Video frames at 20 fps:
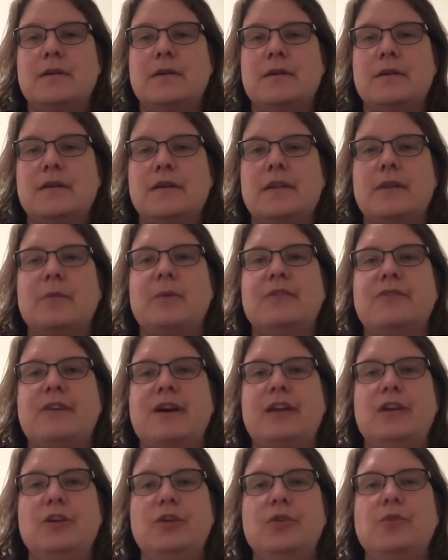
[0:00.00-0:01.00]
That we
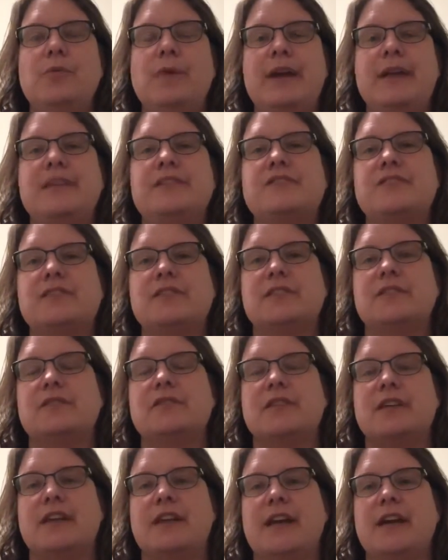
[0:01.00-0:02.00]
find new ways
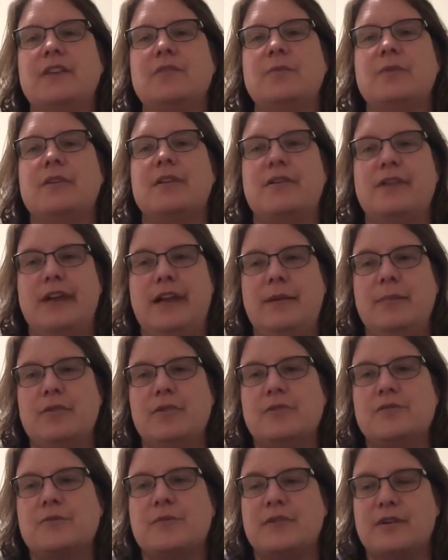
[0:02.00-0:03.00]
to connect with our
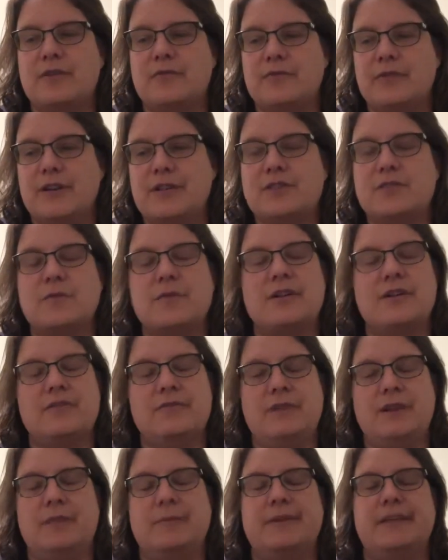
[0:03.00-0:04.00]
neighbors, with our friends, with our
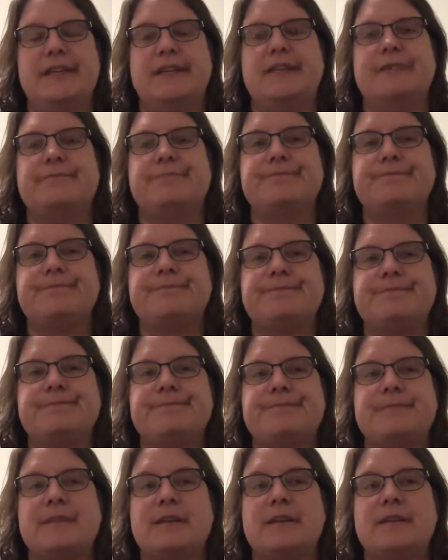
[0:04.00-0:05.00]
family.
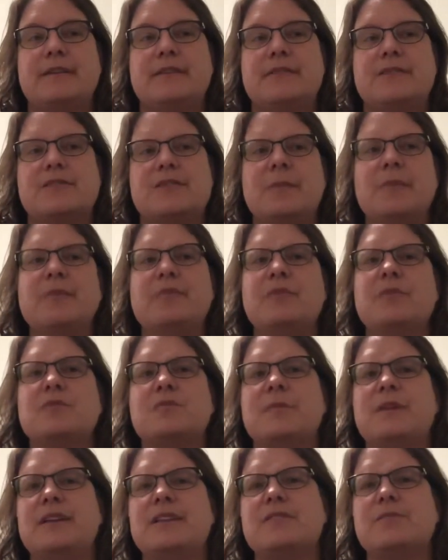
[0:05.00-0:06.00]
Some of those
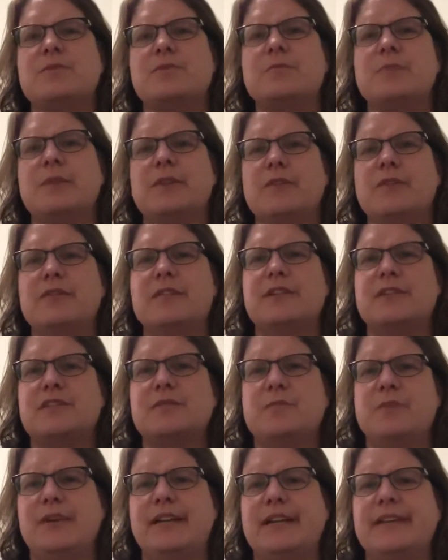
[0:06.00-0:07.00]
ways which we learned this
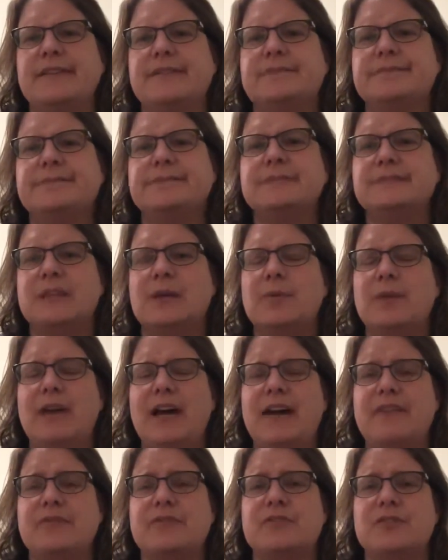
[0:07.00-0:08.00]
spring that we'll
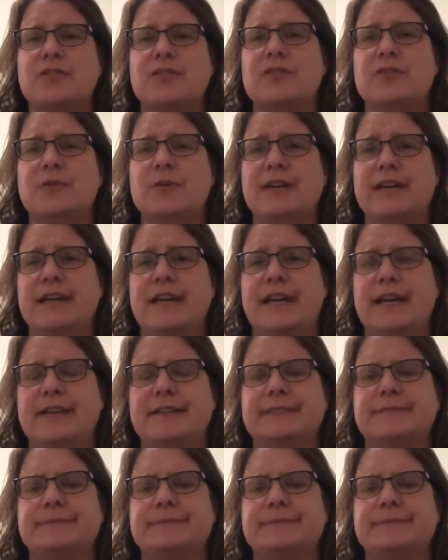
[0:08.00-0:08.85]
have to start doing again.